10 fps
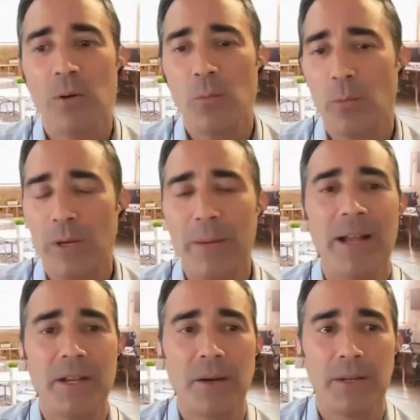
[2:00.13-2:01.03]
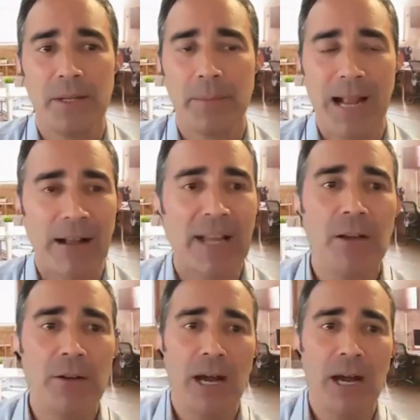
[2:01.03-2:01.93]
what about your
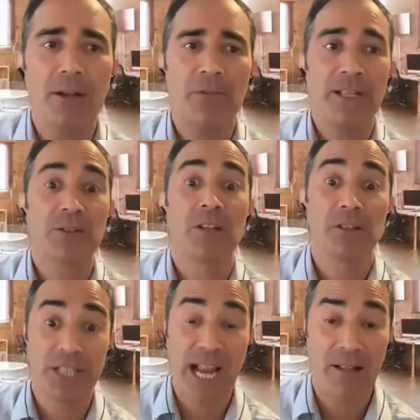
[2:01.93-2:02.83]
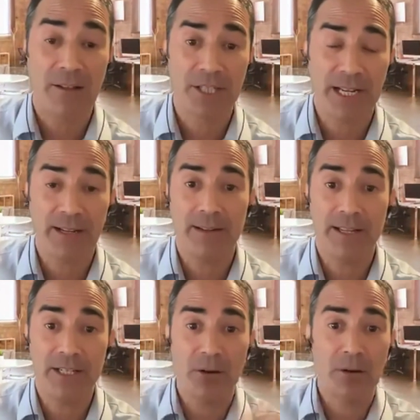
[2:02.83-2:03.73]
background? I know things are a little challenging
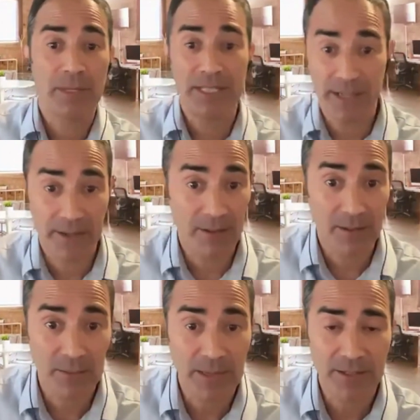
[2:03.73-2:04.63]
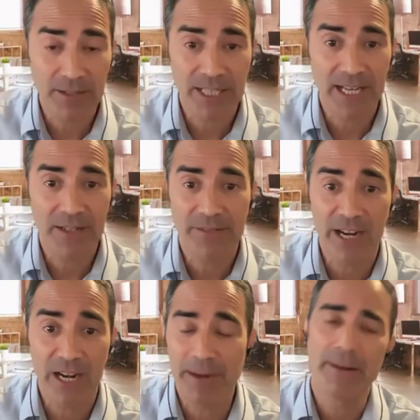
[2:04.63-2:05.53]
in your particular special education
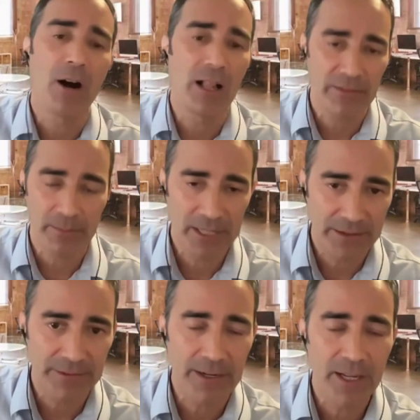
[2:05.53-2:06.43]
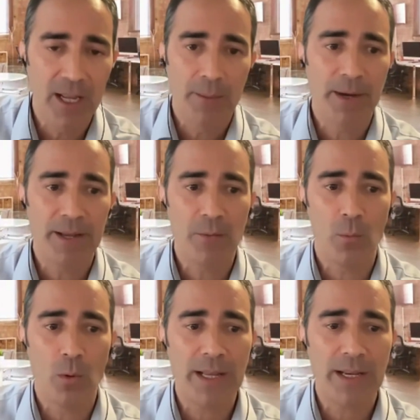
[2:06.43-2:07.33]
environment, and all of them are different. But
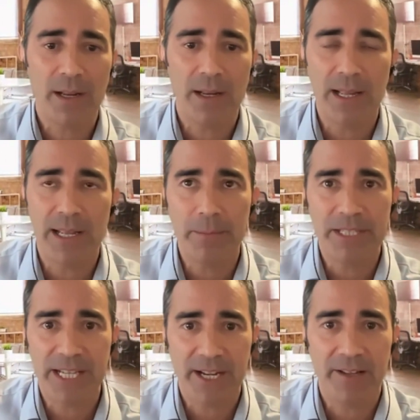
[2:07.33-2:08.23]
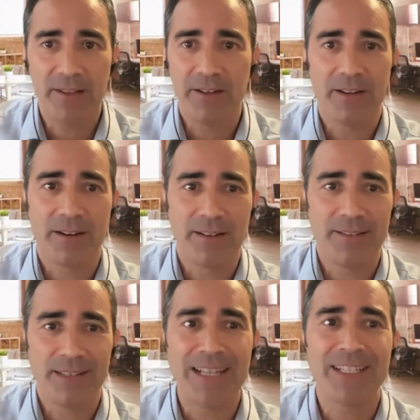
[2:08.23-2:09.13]
what in particular
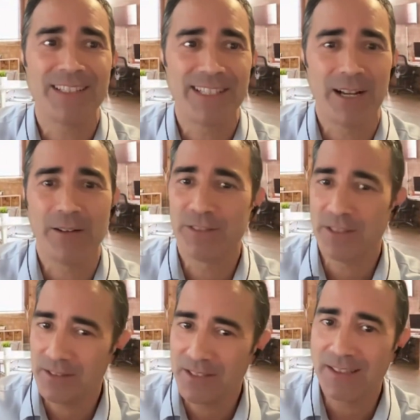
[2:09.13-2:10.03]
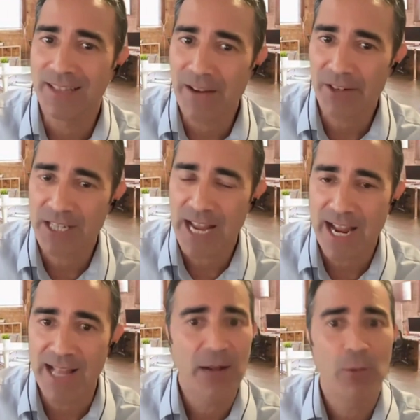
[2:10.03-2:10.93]
lent itself to leverage
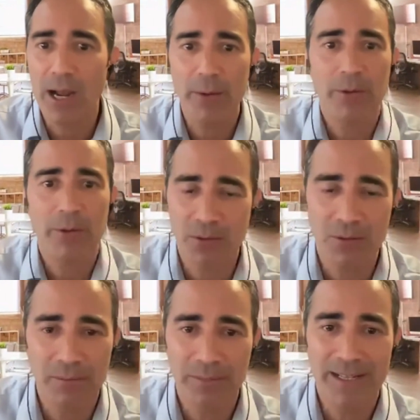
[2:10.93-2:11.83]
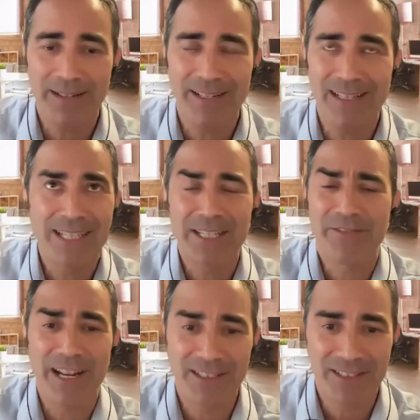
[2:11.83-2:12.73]
AI? Like, why would you be
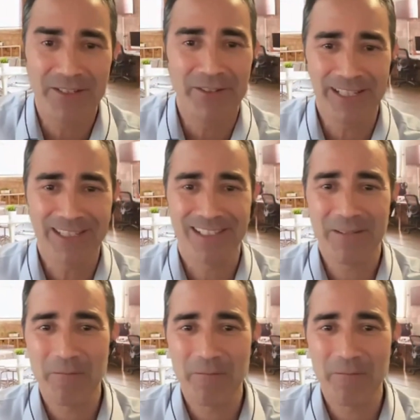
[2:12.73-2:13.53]
incentivized to do this?